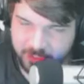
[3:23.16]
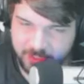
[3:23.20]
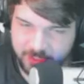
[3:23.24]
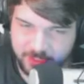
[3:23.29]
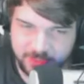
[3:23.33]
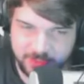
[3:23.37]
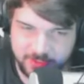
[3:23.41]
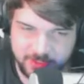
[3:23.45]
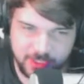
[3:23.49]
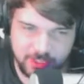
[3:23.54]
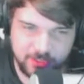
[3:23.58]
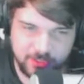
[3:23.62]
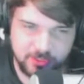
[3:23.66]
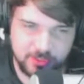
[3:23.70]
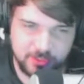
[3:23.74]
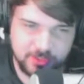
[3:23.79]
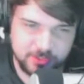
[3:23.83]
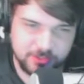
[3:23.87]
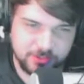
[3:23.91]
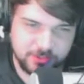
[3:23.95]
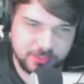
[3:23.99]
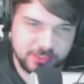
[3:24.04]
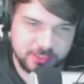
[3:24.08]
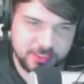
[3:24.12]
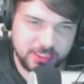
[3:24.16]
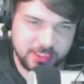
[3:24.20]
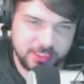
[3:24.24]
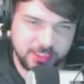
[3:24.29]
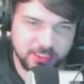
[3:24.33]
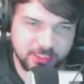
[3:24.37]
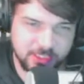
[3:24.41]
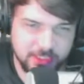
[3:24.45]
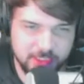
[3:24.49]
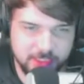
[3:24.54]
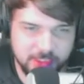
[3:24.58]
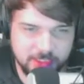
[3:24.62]
that are interesting.
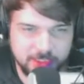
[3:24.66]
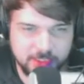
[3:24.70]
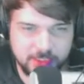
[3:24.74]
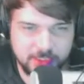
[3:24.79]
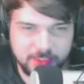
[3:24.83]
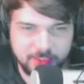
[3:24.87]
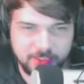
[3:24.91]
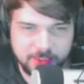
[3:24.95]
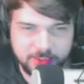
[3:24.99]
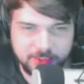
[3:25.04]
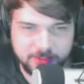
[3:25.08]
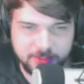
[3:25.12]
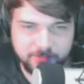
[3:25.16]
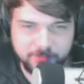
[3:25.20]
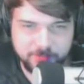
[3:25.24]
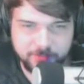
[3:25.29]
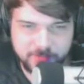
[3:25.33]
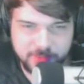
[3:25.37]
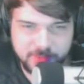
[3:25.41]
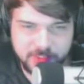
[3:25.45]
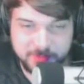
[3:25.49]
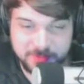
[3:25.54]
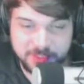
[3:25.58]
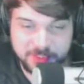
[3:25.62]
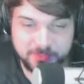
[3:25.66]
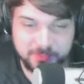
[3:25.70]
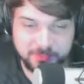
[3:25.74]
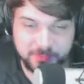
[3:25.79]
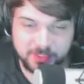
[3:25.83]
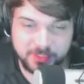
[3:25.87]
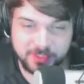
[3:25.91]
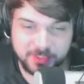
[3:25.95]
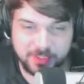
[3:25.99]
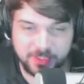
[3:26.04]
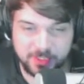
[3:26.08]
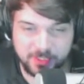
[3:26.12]
Specifically
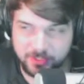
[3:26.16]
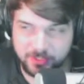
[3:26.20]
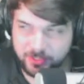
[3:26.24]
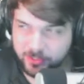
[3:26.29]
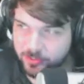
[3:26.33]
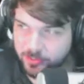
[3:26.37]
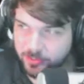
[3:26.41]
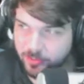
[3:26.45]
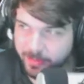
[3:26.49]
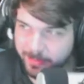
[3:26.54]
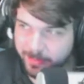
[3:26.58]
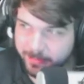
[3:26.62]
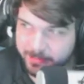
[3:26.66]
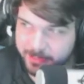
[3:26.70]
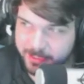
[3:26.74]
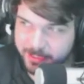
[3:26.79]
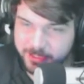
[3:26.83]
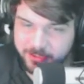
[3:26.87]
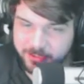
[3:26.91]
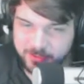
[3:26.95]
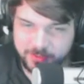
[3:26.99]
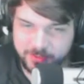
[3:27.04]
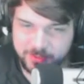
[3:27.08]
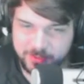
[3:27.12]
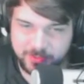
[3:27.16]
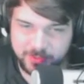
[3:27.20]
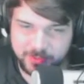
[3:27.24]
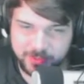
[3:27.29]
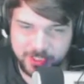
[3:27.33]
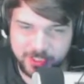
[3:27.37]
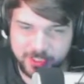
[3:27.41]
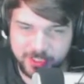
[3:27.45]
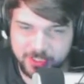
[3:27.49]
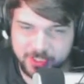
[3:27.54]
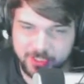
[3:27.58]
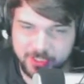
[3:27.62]
the little quick menus. You
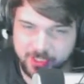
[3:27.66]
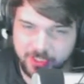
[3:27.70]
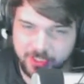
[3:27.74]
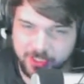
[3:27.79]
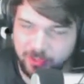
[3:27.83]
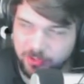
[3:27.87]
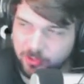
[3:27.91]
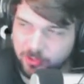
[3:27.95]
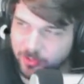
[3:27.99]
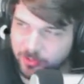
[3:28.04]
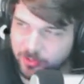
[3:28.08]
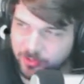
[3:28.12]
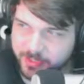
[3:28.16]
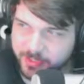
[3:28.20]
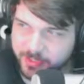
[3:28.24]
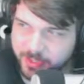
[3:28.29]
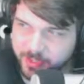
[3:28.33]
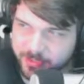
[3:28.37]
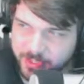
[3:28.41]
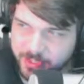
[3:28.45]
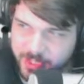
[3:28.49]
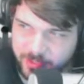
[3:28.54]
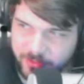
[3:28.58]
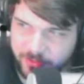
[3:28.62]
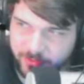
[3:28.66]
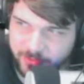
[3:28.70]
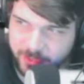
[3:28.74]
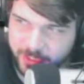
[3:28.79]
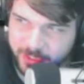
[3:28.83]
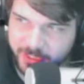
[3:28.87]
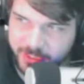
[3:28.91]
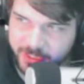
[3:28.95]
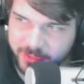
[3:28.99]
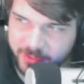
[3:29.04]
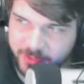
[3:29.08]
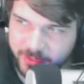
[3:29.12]
hold down L1
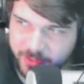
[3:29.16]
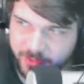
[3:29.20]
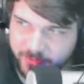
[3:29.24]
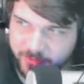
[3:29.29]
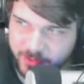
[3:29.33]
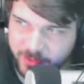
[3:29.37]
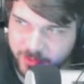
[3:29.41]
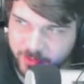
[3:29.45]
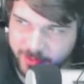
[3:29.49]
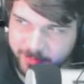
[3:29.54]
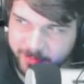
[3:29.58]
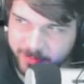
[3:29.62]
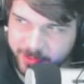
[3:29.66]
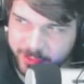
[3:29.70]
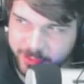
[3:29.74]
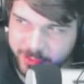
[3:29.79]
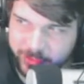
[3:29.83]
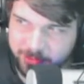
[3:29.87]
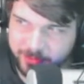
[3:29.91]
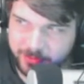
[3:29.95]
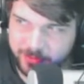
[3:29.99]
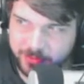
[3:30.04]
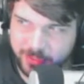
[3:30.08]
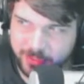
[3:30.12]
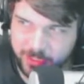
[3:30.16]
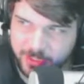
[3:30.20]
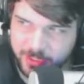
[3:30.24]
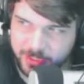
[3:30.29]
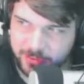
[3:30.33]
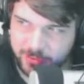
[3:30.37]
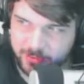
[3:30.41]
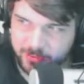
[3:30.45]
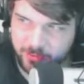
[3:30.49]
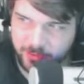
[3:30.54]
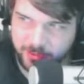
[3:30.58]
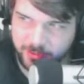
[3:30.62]
and you have a quick menu. You
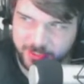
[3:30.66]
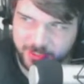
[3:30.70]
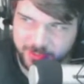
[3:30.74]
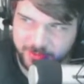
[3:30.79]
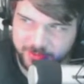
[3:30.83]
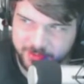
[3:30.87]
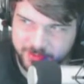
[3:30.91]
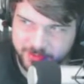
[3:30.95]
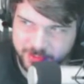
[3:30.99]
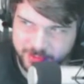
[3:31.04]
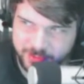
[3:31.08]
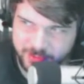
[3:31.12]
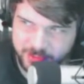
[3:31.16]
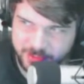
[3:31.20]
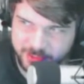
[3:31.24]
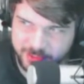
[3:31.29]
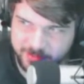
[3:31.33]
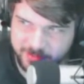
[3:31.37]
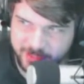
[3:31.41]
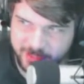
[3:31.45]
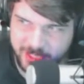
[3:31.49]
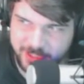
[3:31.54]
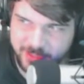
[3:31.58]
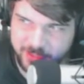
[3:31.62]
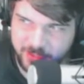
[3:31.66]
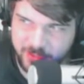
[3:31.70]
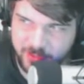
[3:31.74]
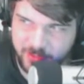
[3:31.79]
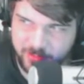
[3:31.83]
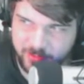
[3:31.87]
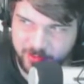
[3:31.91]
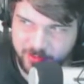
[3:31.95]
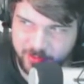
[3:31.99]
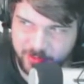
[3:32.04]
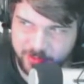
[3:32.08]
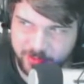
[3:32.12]
hold down the touchpad and you have a
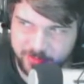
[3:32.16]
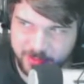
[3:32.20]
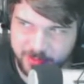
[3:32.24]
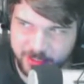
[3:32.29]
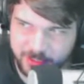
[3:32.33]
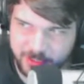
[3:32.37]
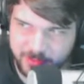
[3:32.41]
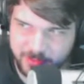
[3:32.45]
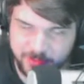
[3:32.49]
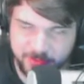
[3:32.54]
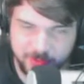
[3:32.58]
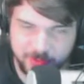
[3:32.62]
quick menu.